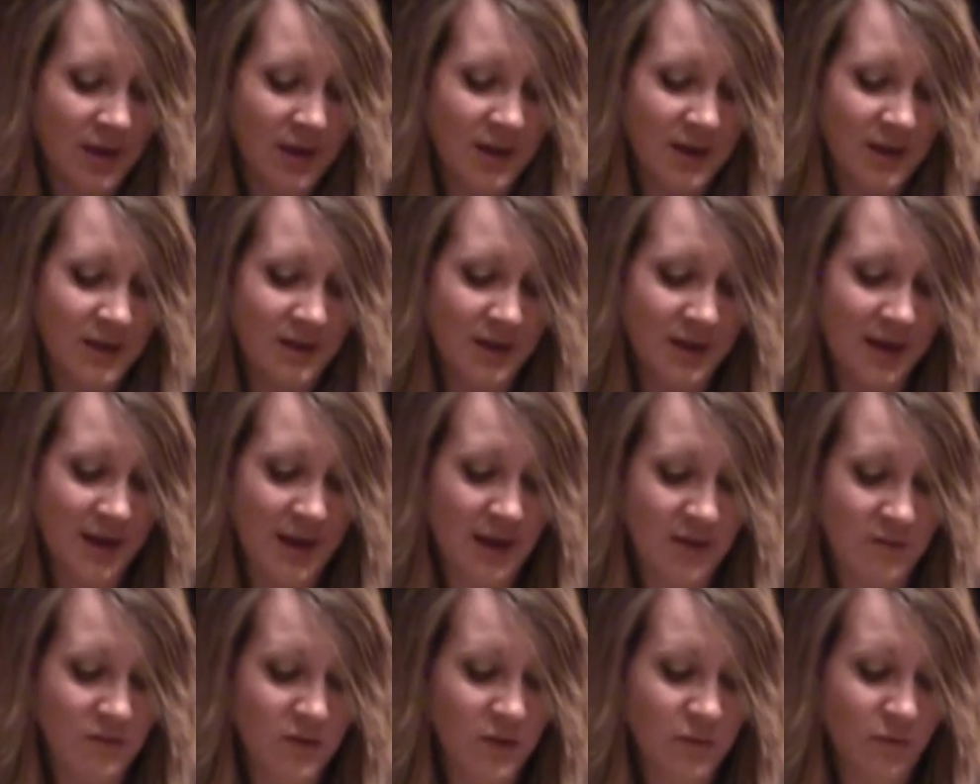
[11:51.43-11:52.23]
And then I
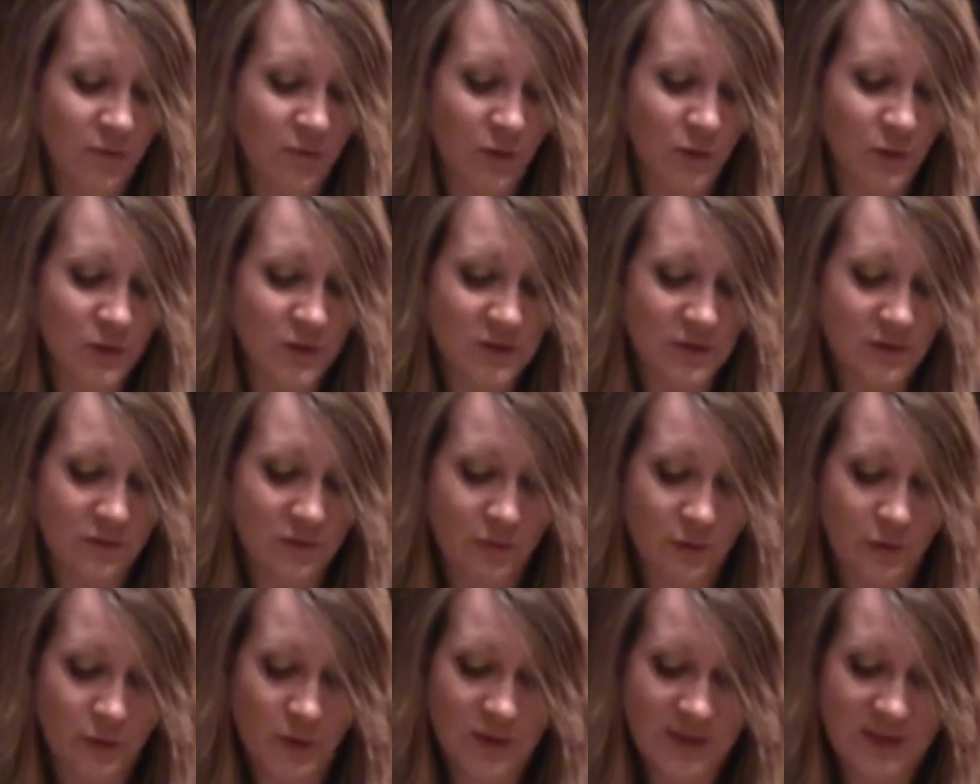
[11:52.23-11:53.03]
have the frozen
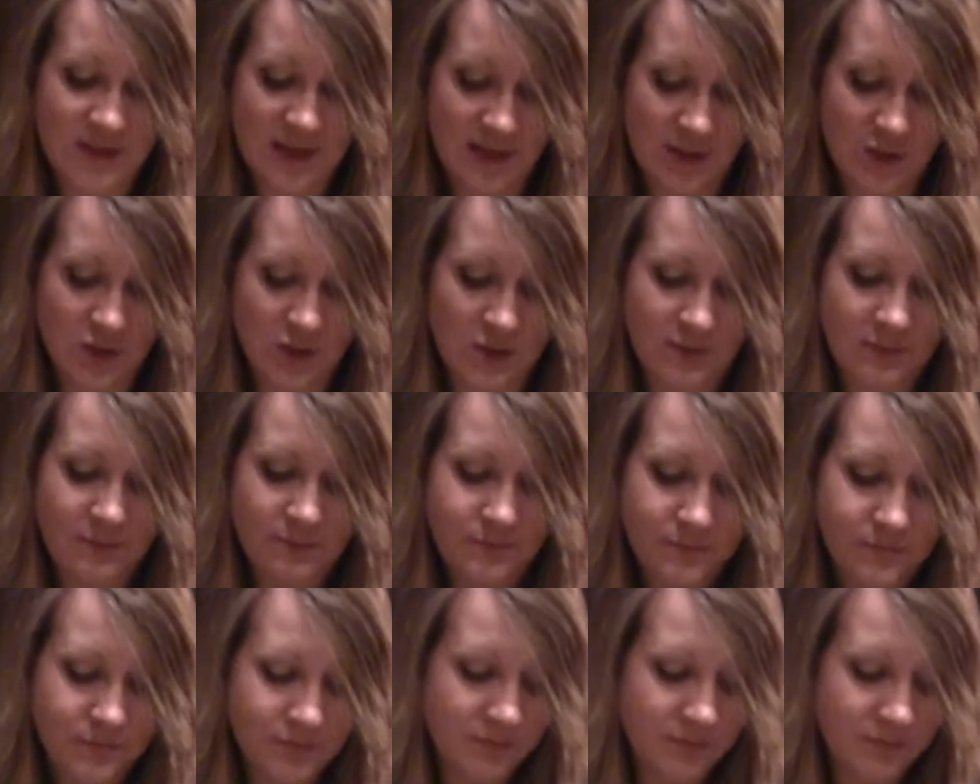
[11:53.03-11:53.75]
food section.